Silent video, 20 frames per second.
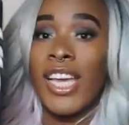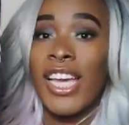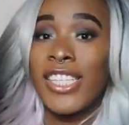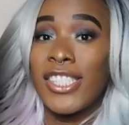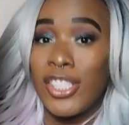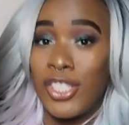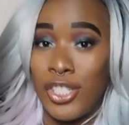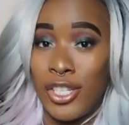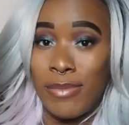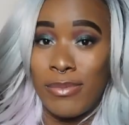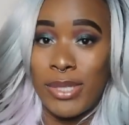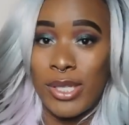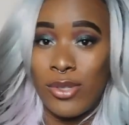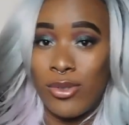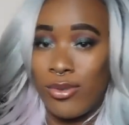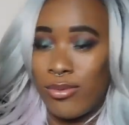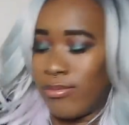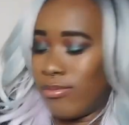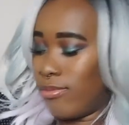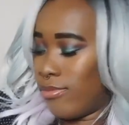It's a
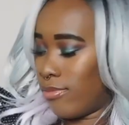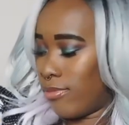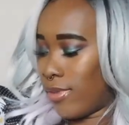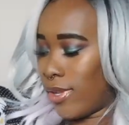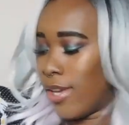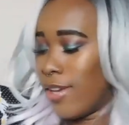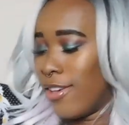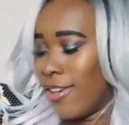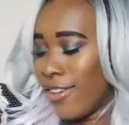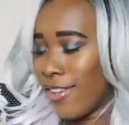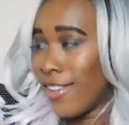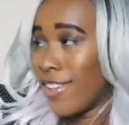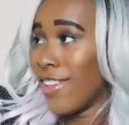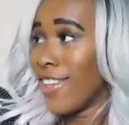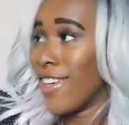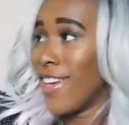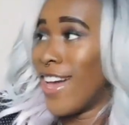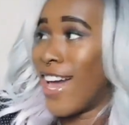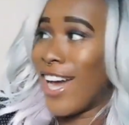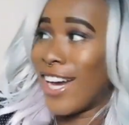jumpsuit.
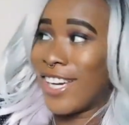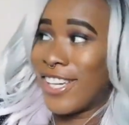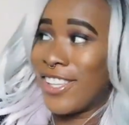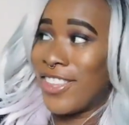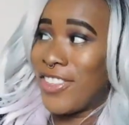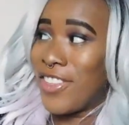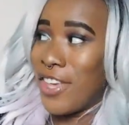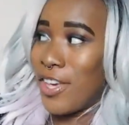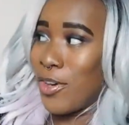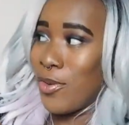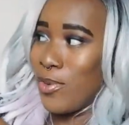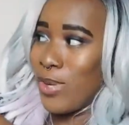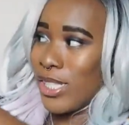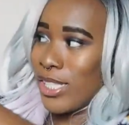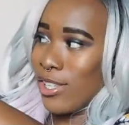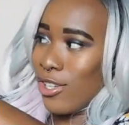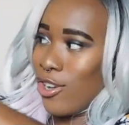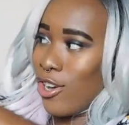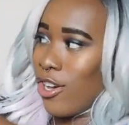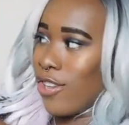I couldn't think of what
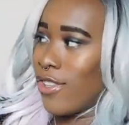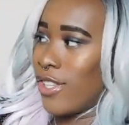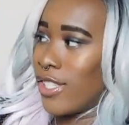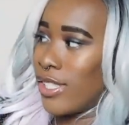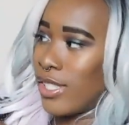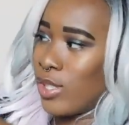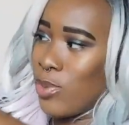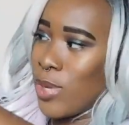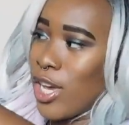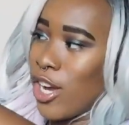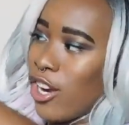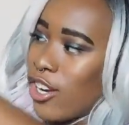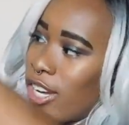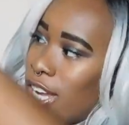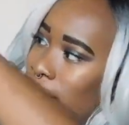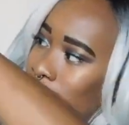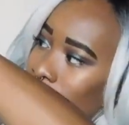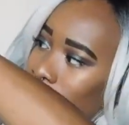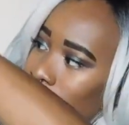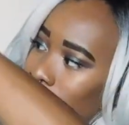to call this. Sweetheart
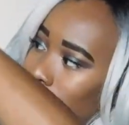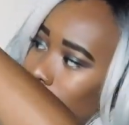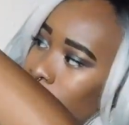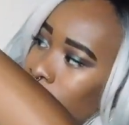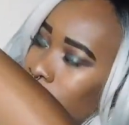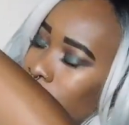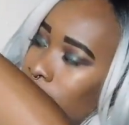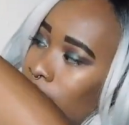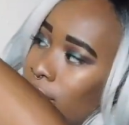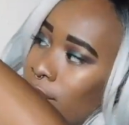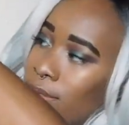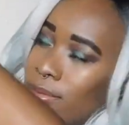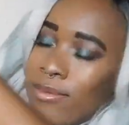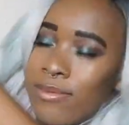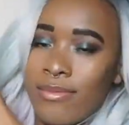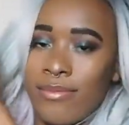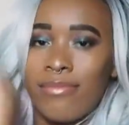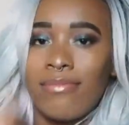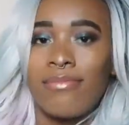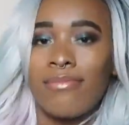neckline? Yeah.
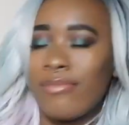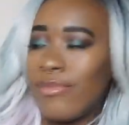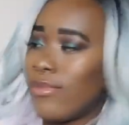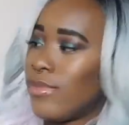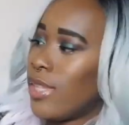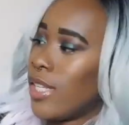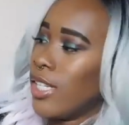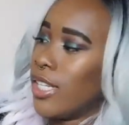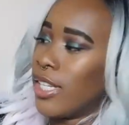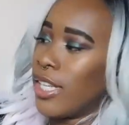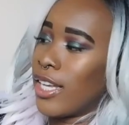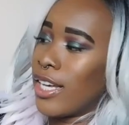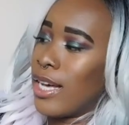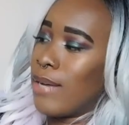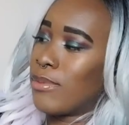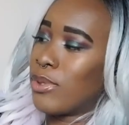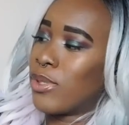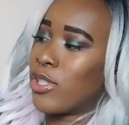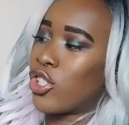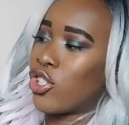And it
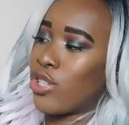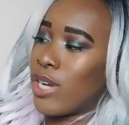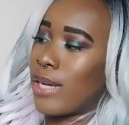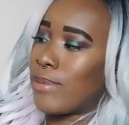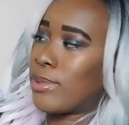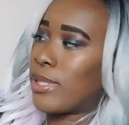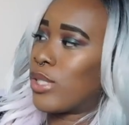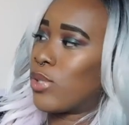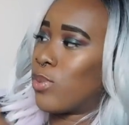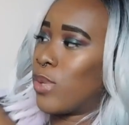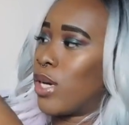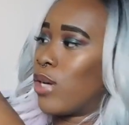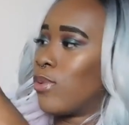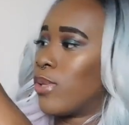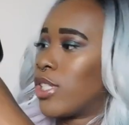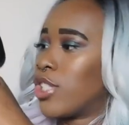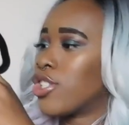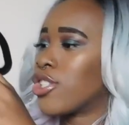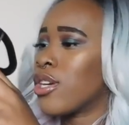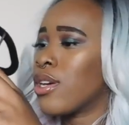comes with straps as well,
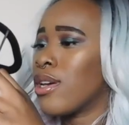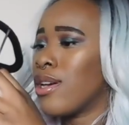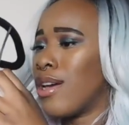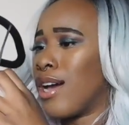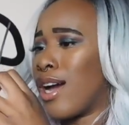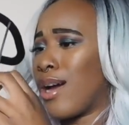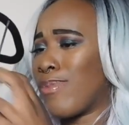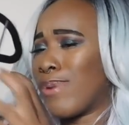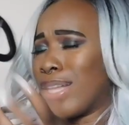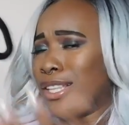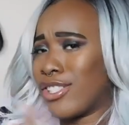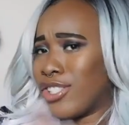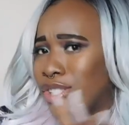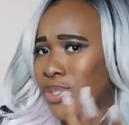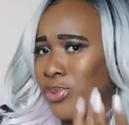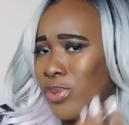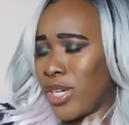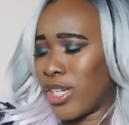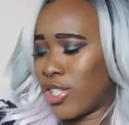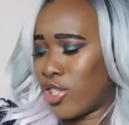which I'll probably
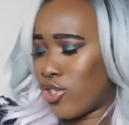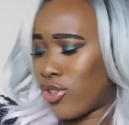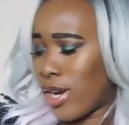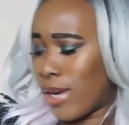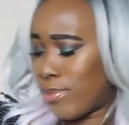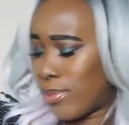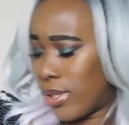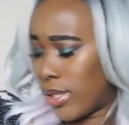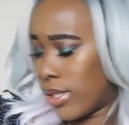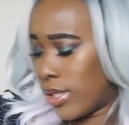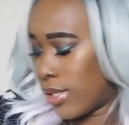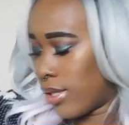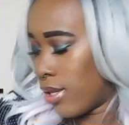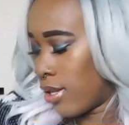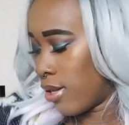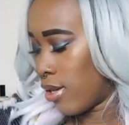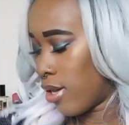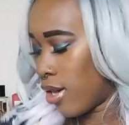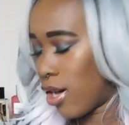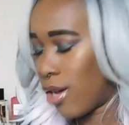just wear it strapless.
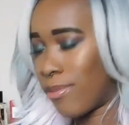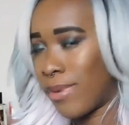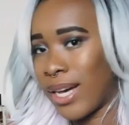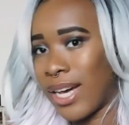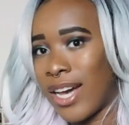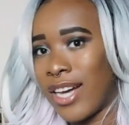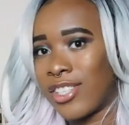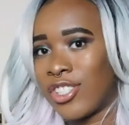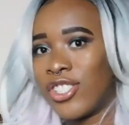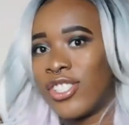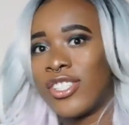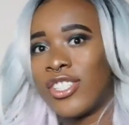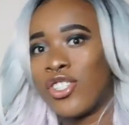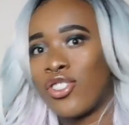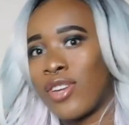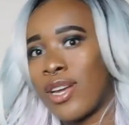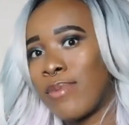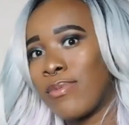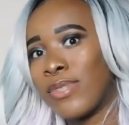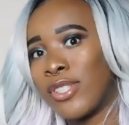Oh my gosh, it's a
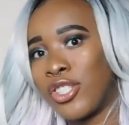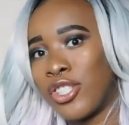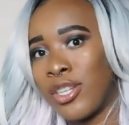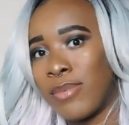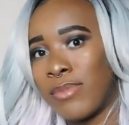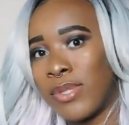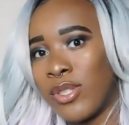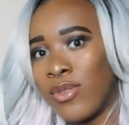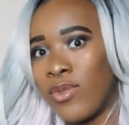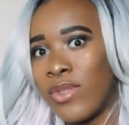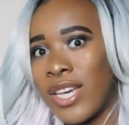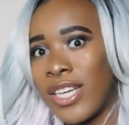strapless jumpsuit.